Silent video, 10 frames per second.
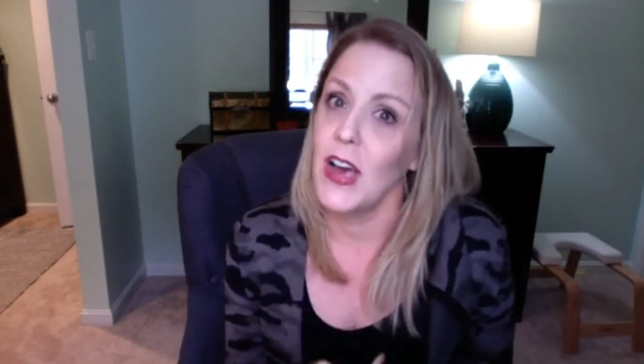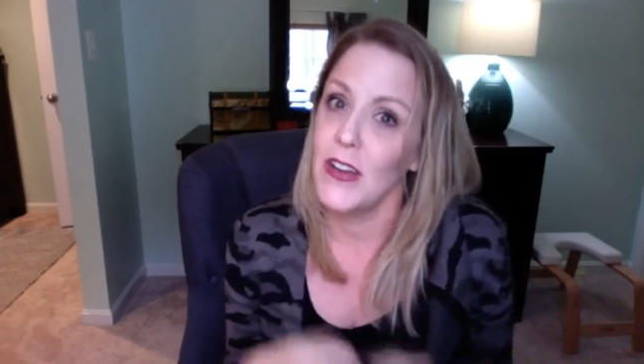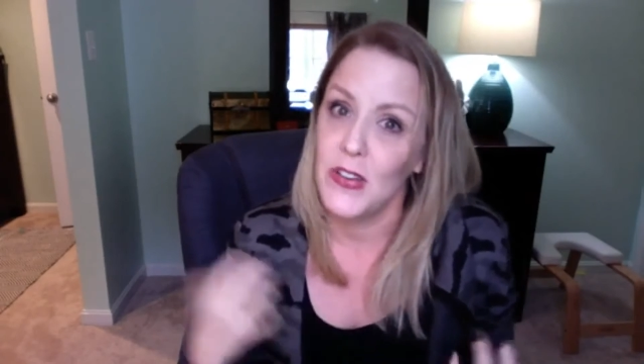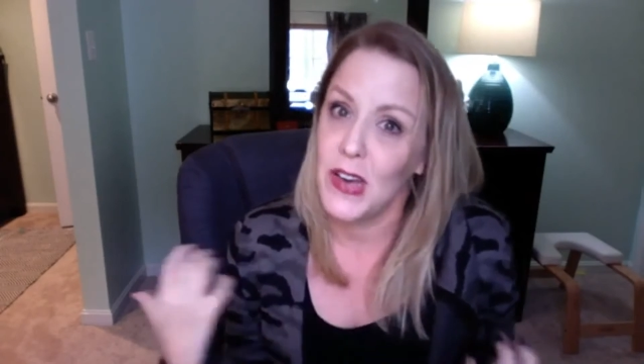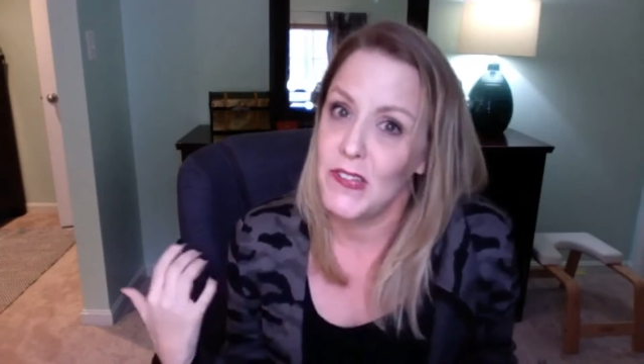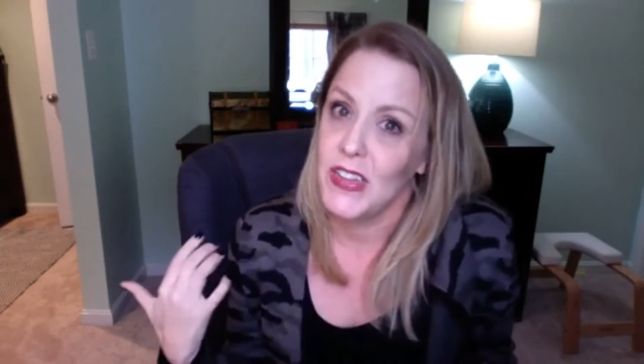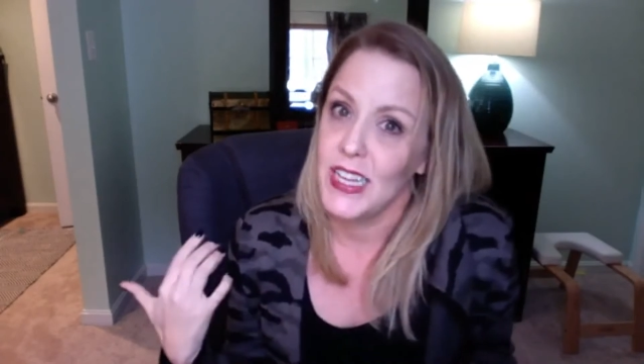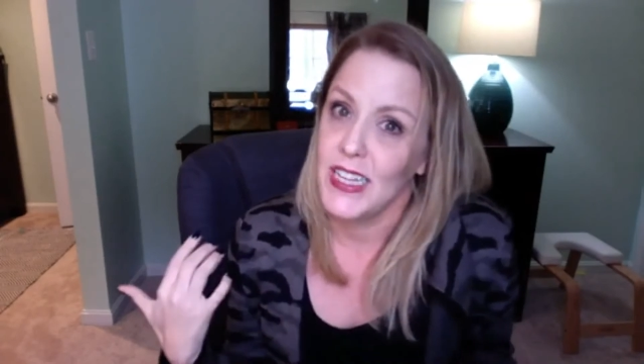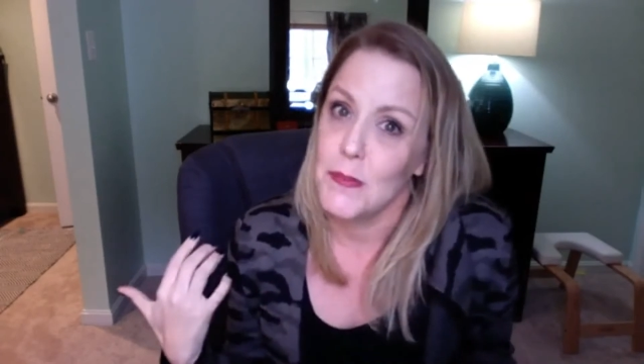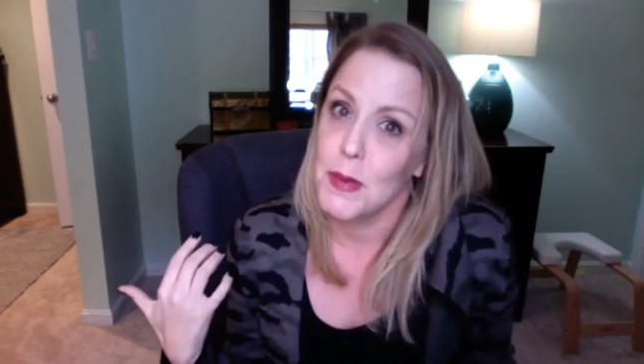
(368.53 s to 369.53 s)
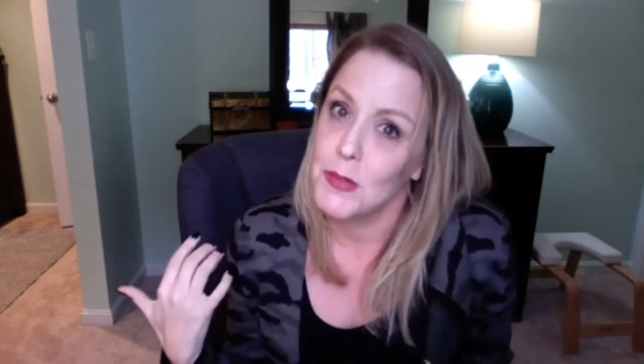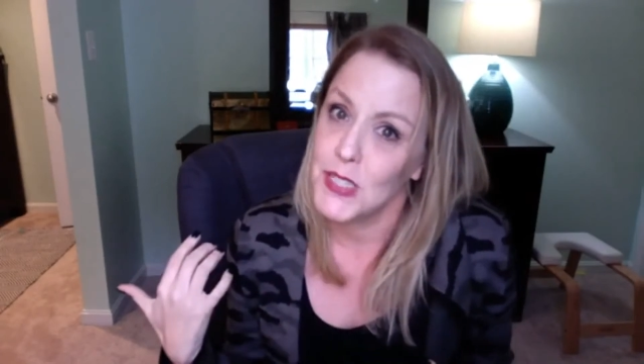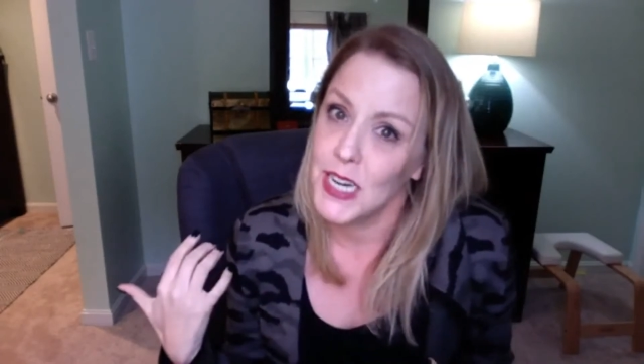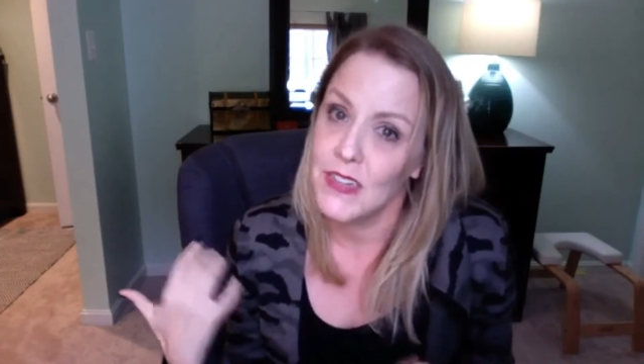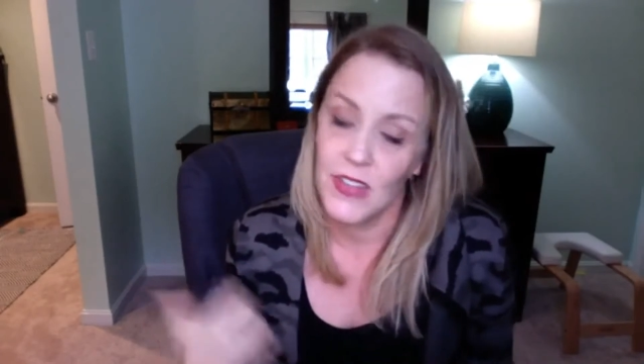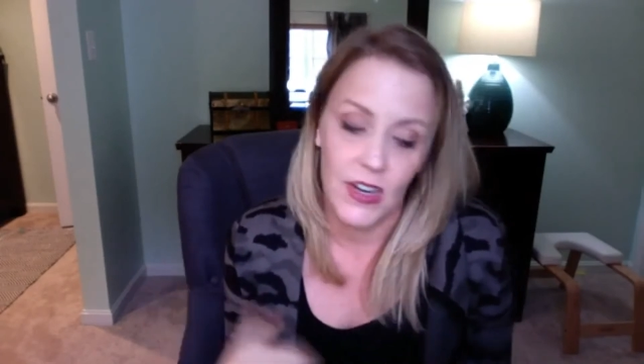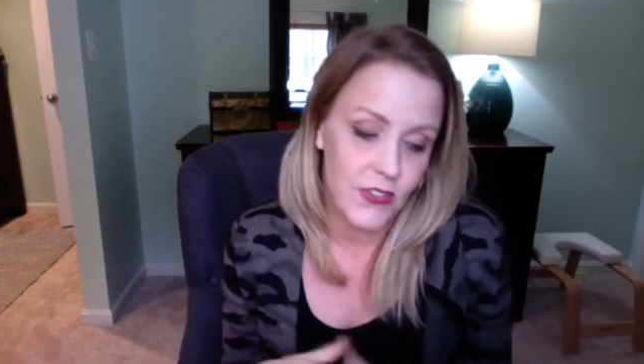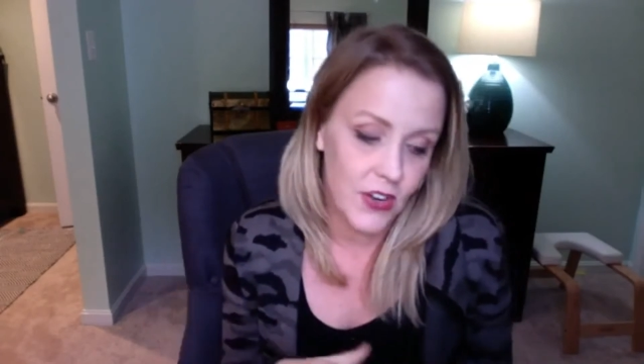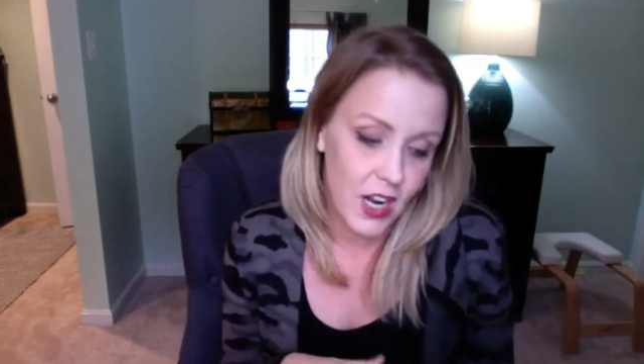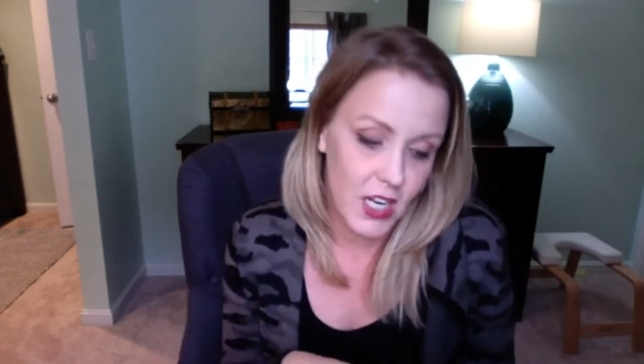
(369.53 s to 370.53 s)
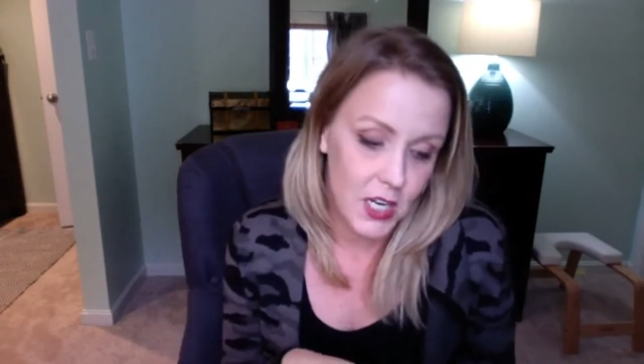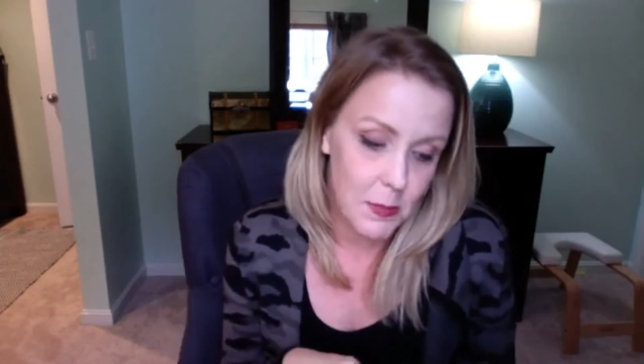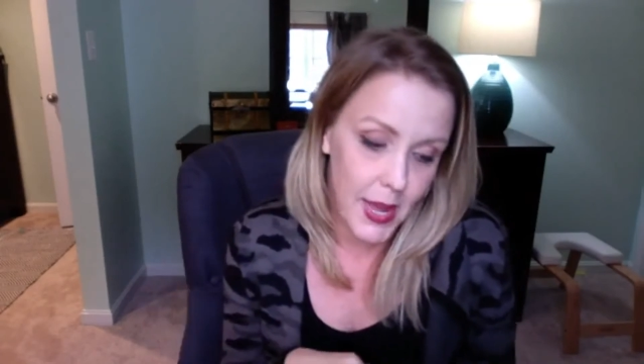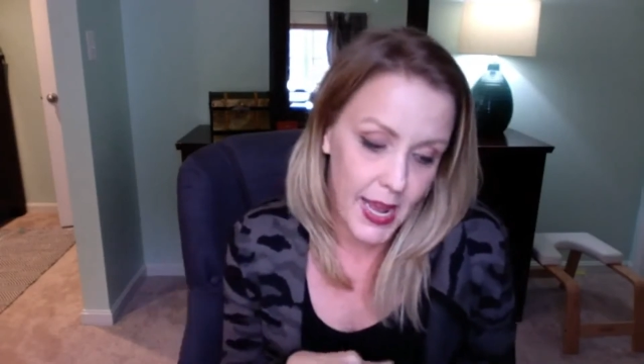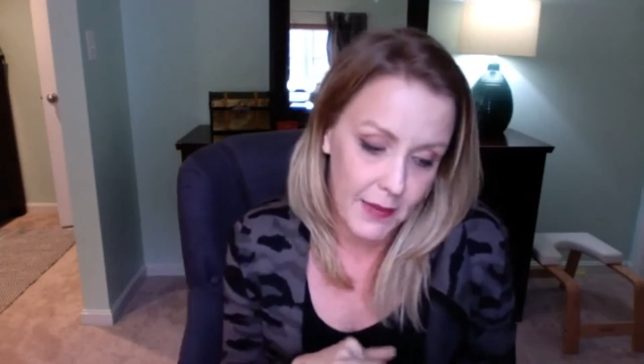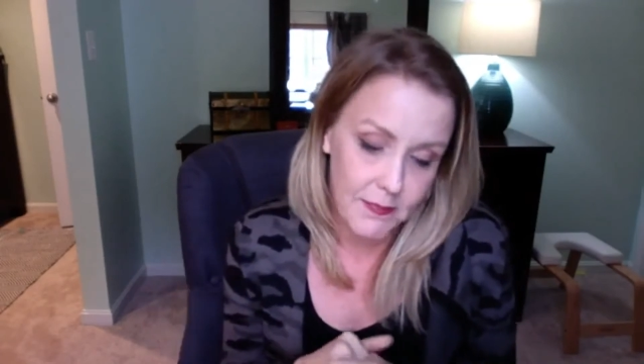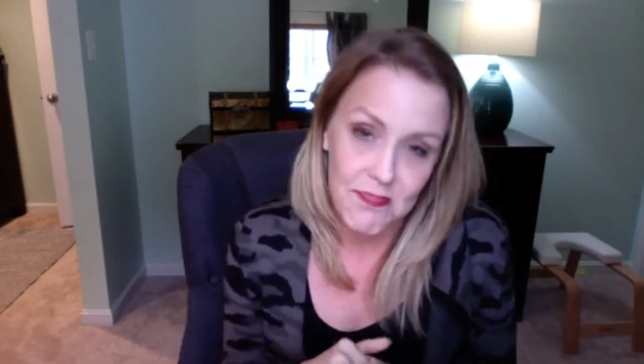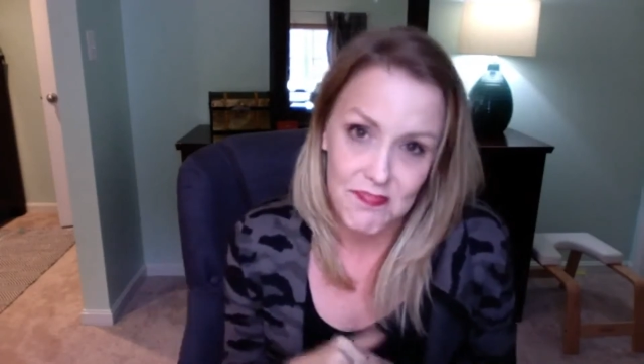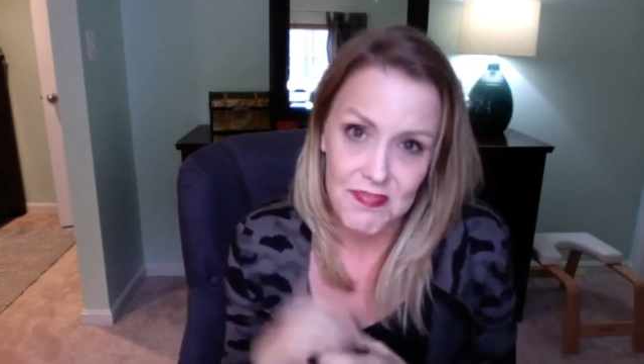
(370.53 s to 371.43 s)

You have to get the members out of there if they're not going to pay.